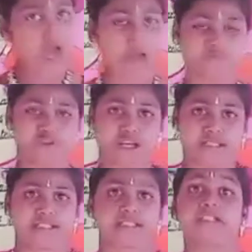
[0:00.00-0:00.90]
us,
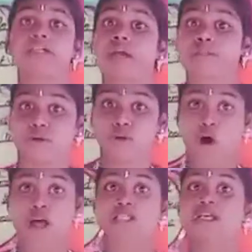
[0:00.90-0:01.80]
because
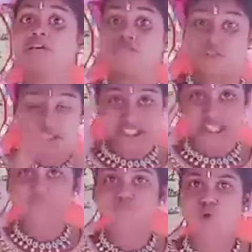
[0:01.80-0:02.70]
when you're seeing
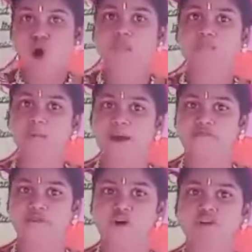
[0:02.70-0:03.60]
more mobile phones,
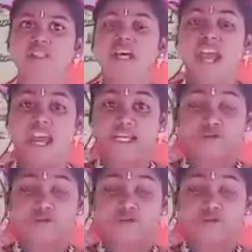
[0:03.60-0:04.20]
it will